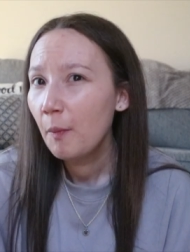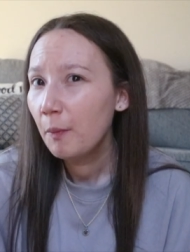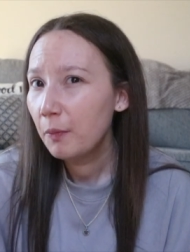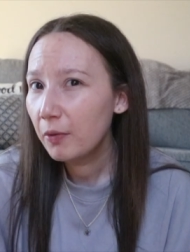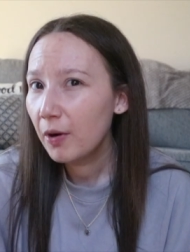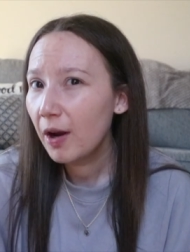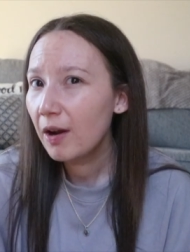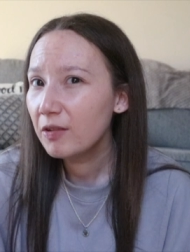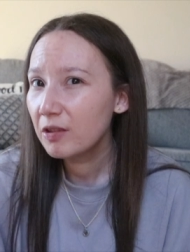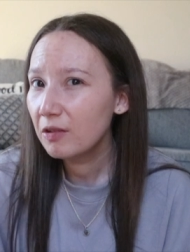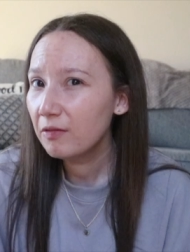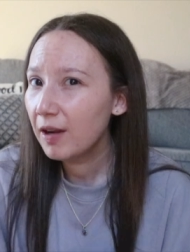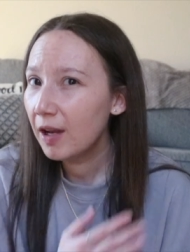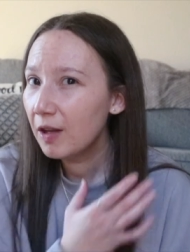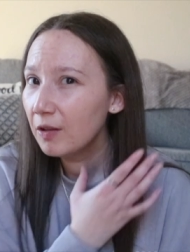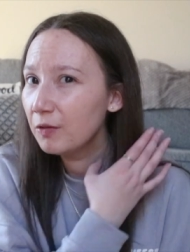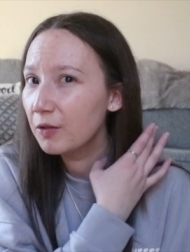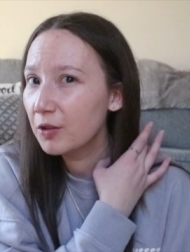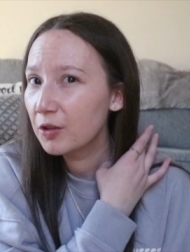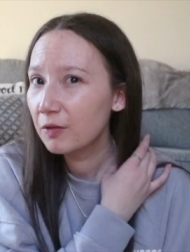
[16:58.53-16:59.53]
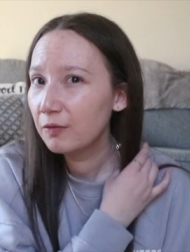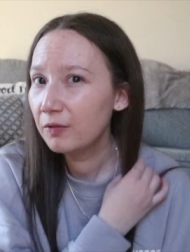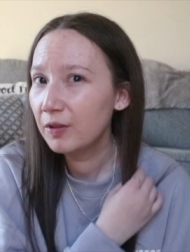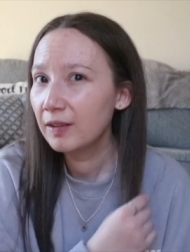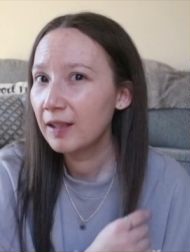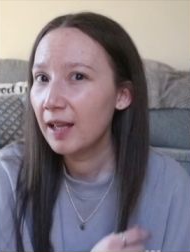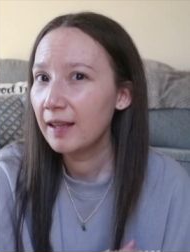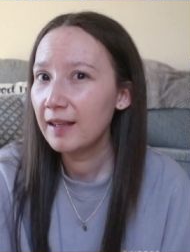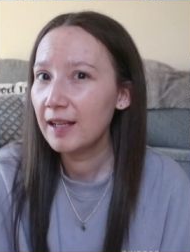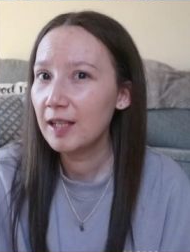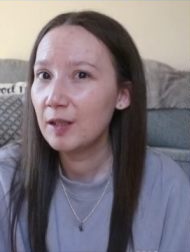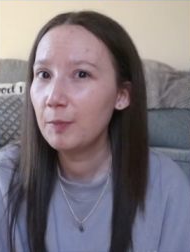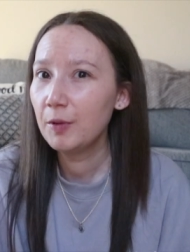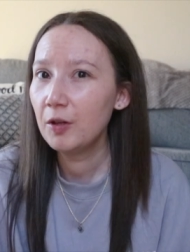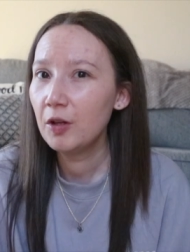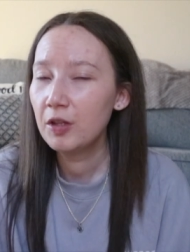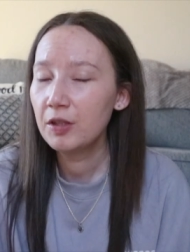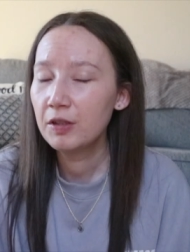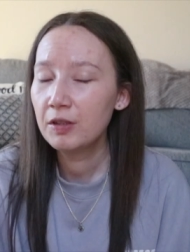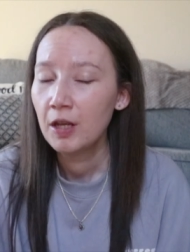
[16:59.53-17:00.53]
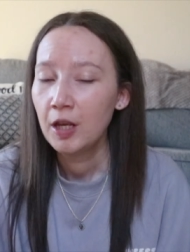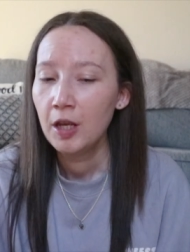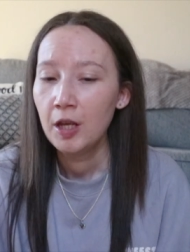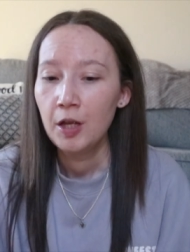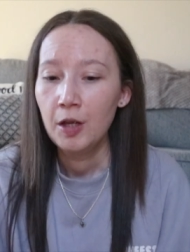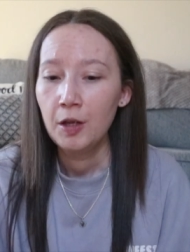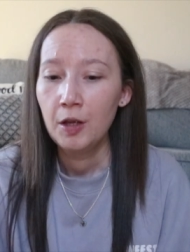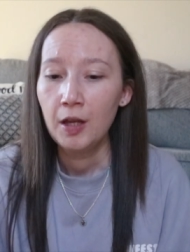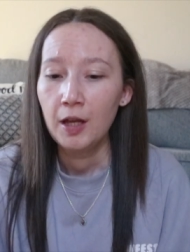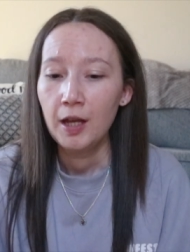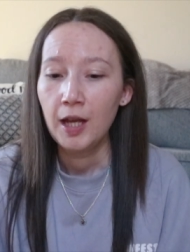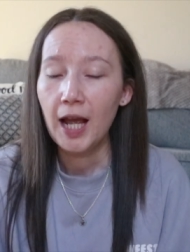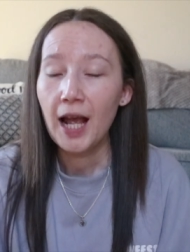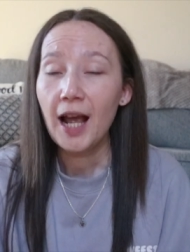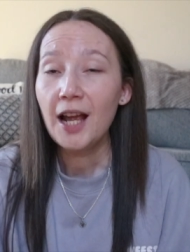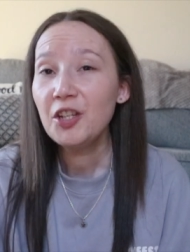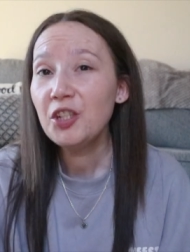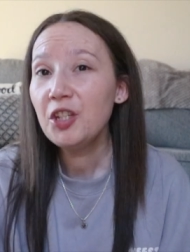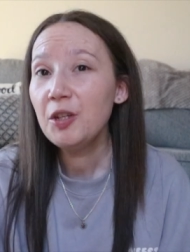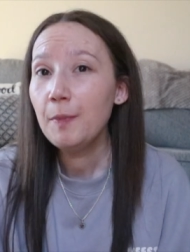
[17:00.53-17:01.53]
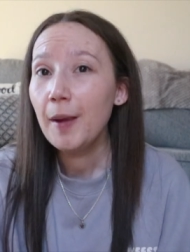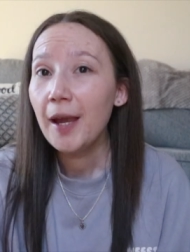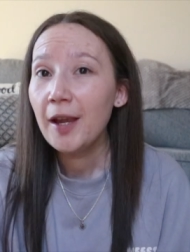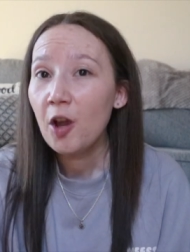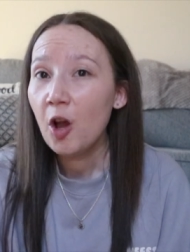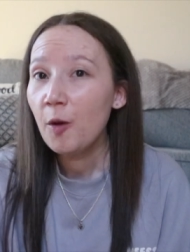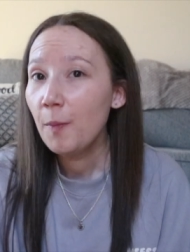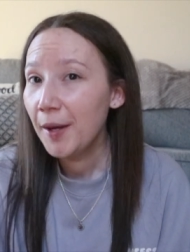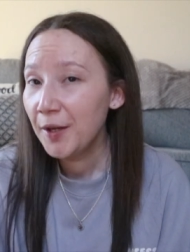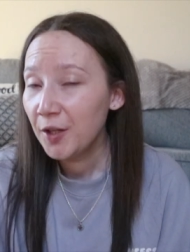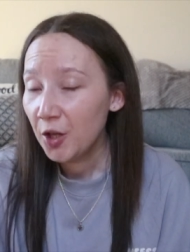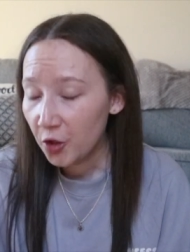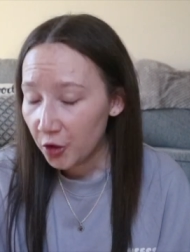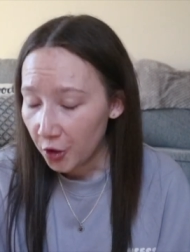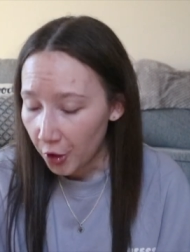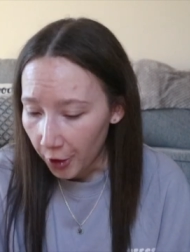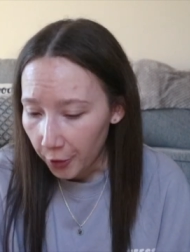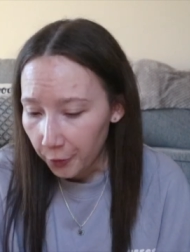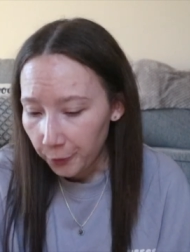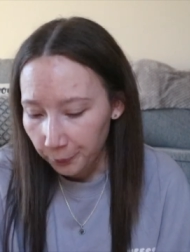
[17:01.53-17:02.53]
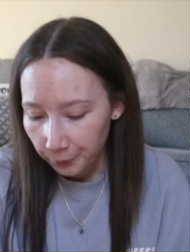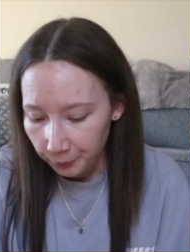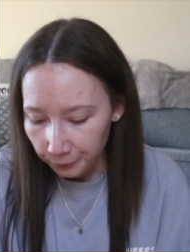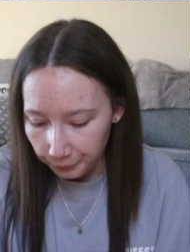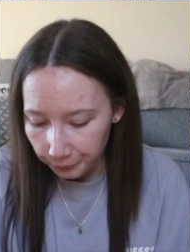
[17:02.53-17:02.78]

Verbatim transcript: browse around for something like this because, as you may or may not know,